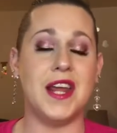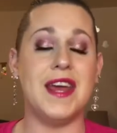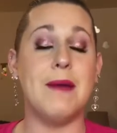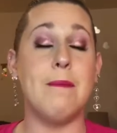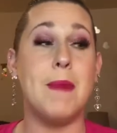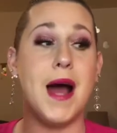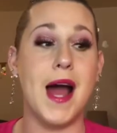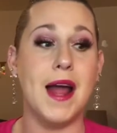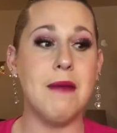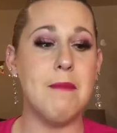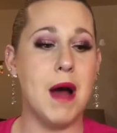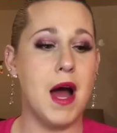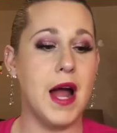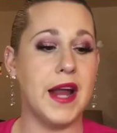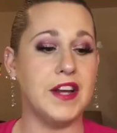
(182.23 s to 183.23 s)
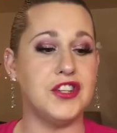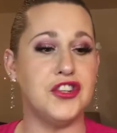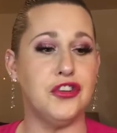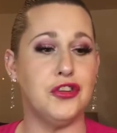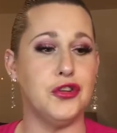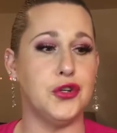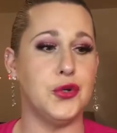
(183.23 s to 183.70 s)
in my mind
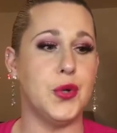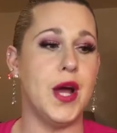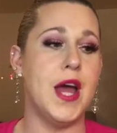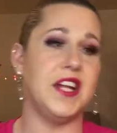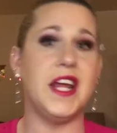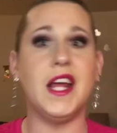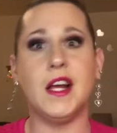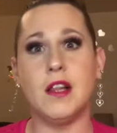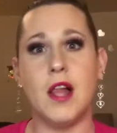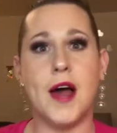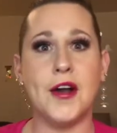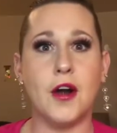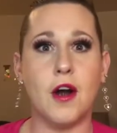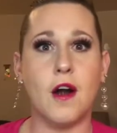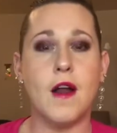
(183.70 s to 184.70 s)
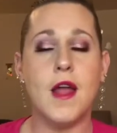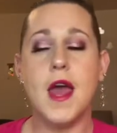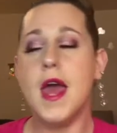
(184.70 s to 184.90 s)
to declutter,